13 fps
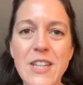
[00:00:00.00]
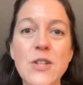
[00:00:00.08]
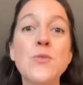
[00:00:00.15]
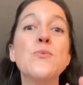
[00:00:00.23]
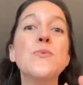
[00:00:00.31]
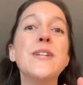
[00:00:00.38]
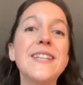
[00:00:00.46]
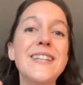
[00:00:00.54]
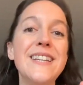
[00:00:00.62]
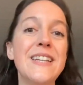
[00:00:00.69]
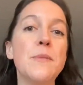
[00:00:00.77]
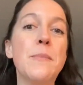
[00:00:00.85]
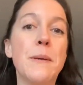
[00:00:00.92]
You really
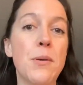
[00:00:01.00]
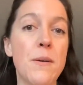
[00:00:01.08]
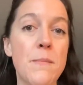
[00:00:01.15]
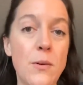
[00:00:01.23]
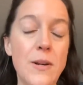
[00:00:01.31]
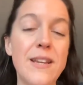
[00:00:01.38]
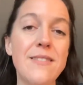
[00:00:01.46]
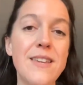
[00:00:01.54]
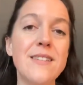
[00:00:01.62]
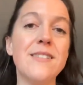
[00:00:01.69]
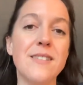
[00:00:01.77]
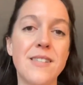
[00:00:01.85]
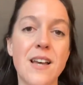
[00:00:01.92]
need to be promoting
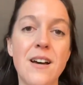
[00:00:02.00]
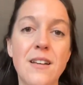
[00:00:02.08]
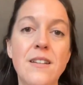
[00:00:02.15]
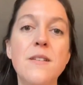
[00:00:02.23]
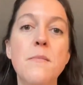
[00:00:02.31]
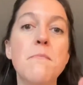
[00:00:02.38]
these a ton,